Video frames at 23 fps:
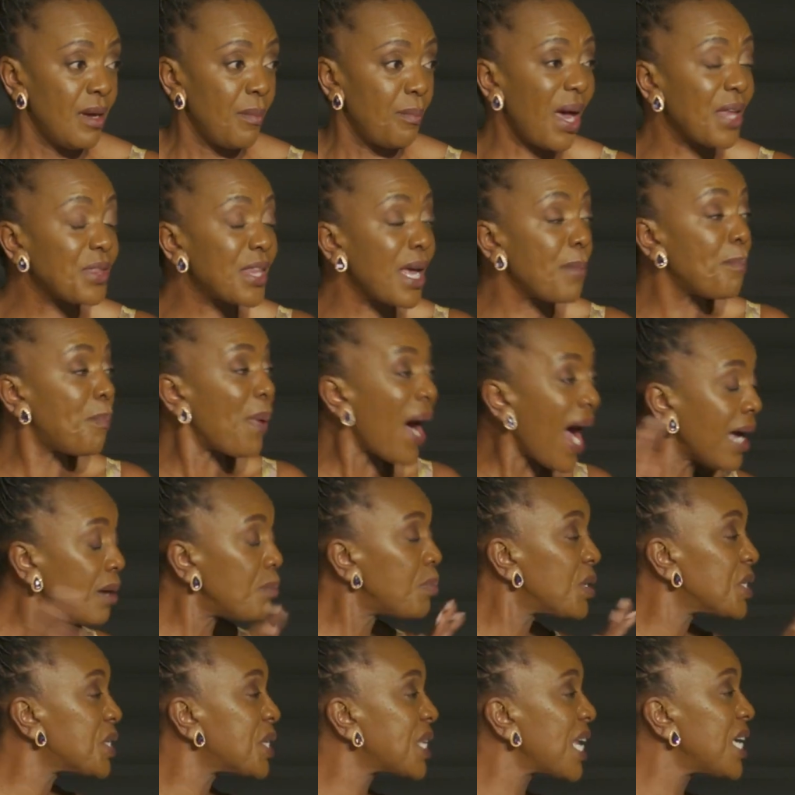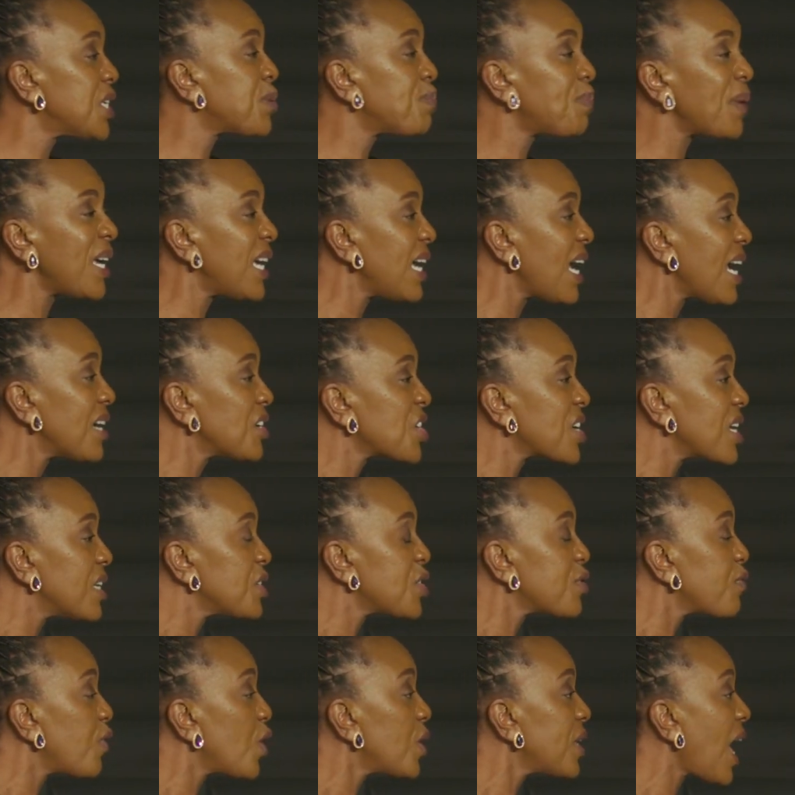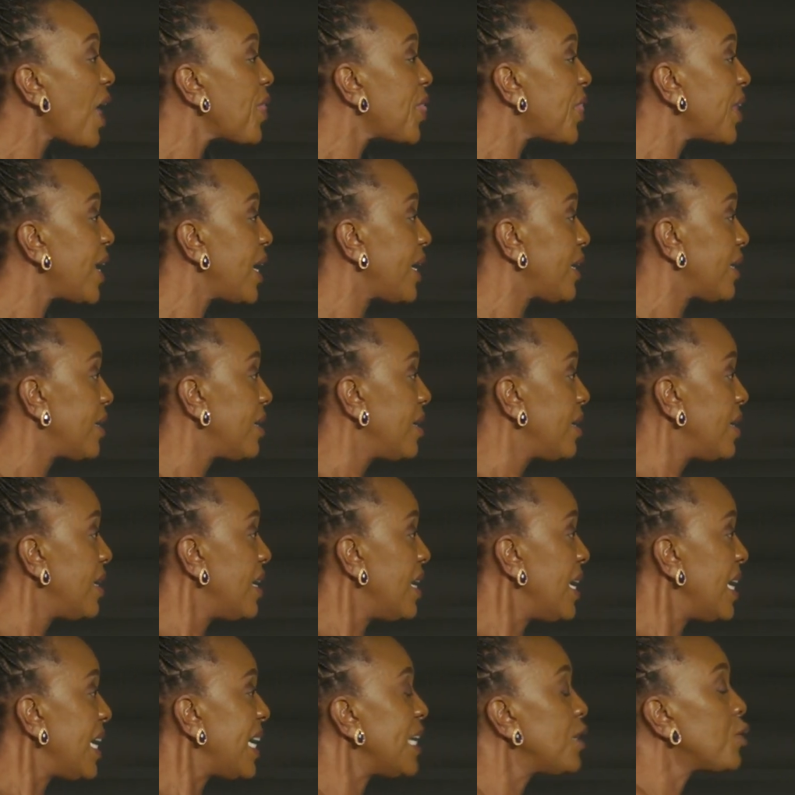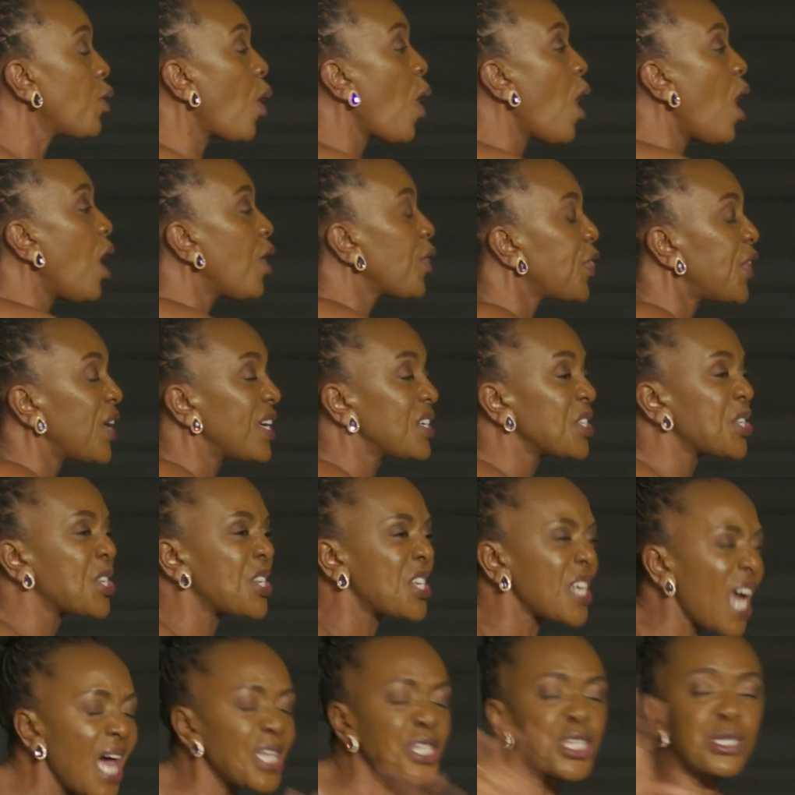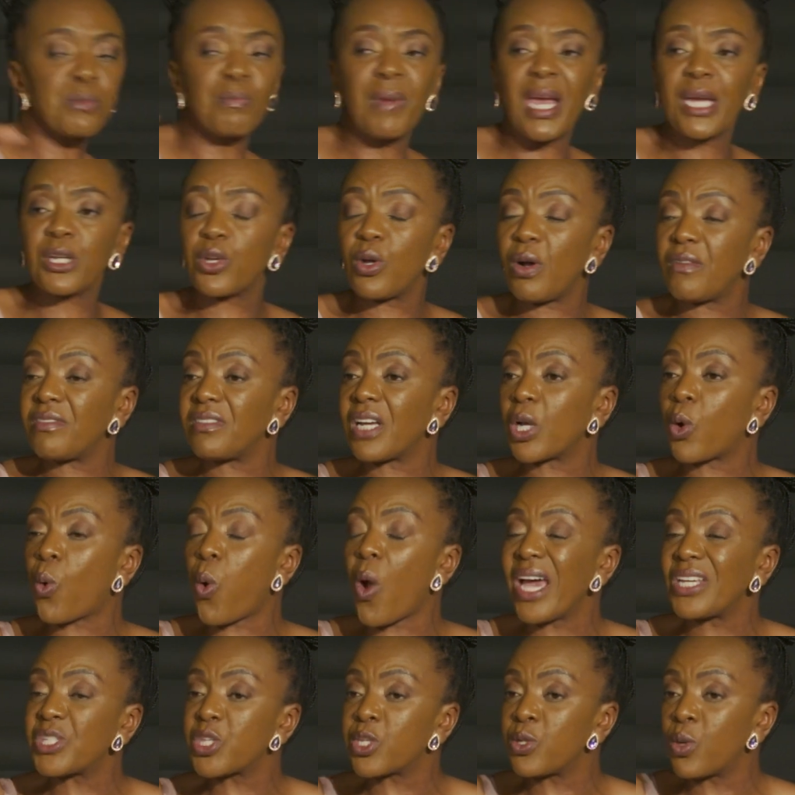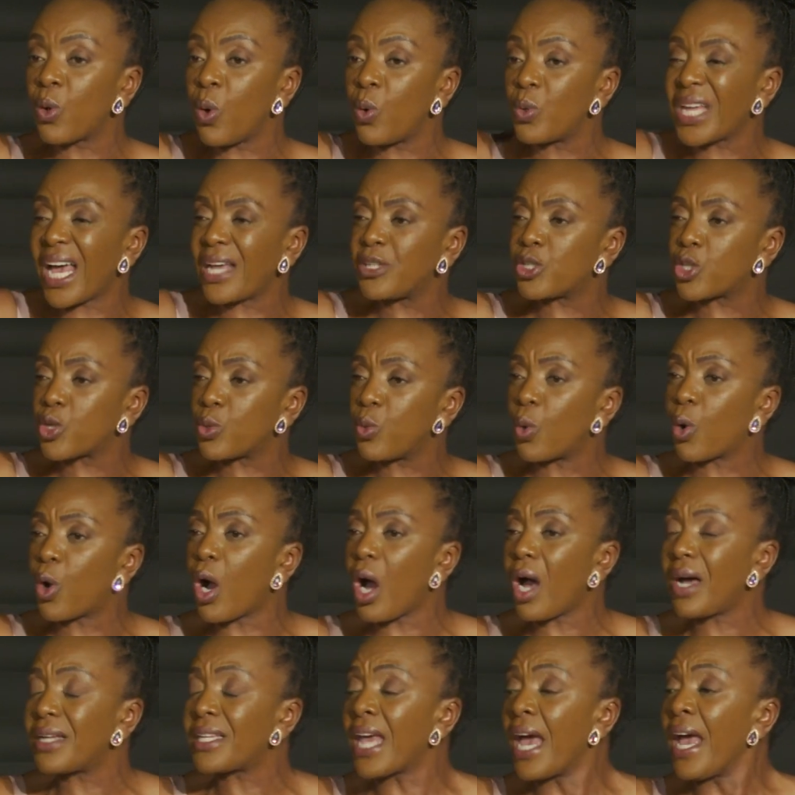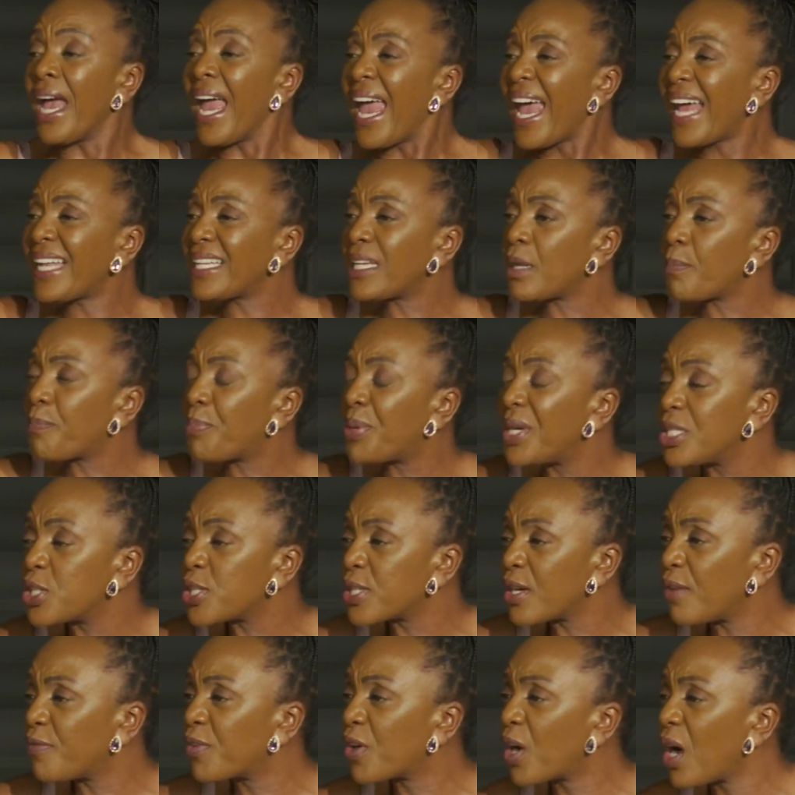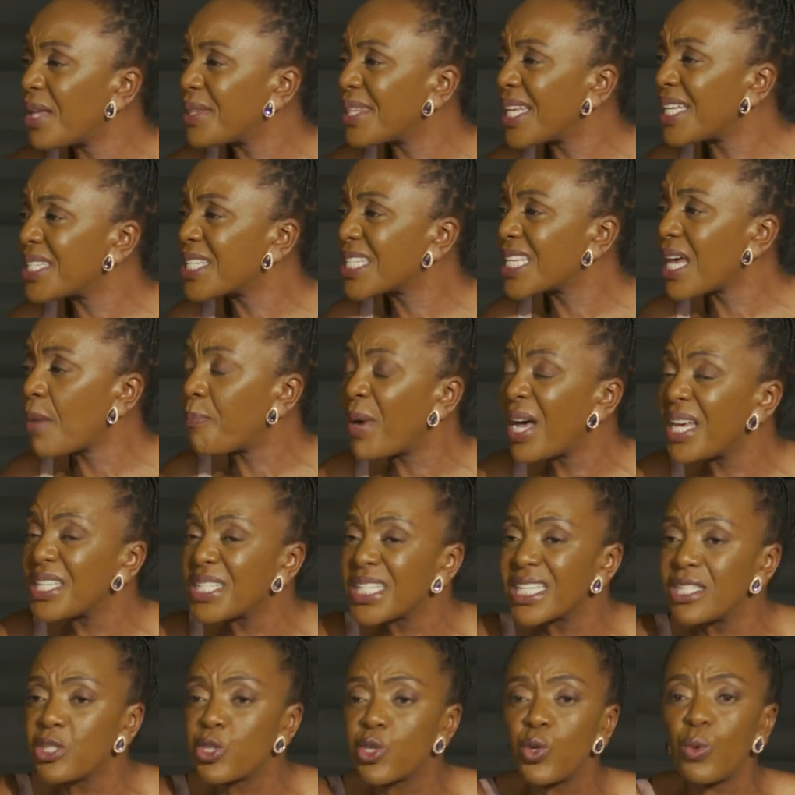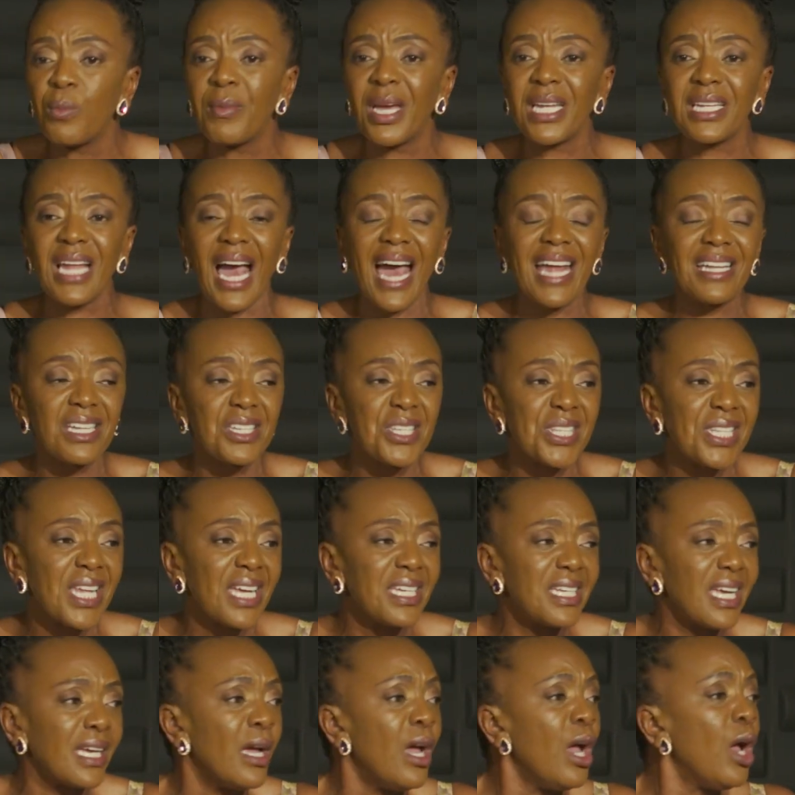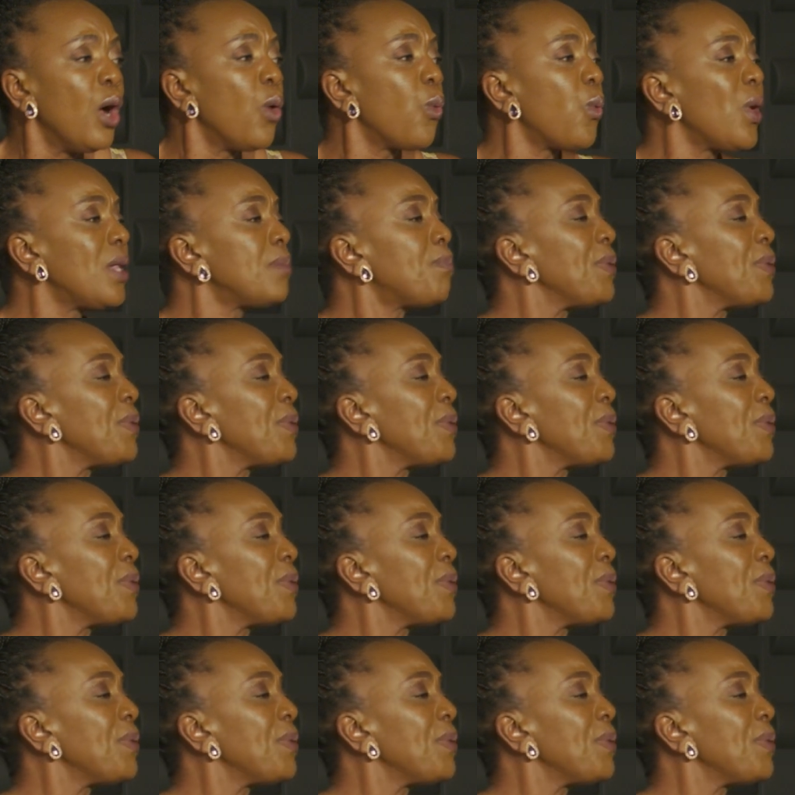But the Bible says, be anxious for nothing. In all things, just make your request known unto God, and the peace of God that surpasses human understanding will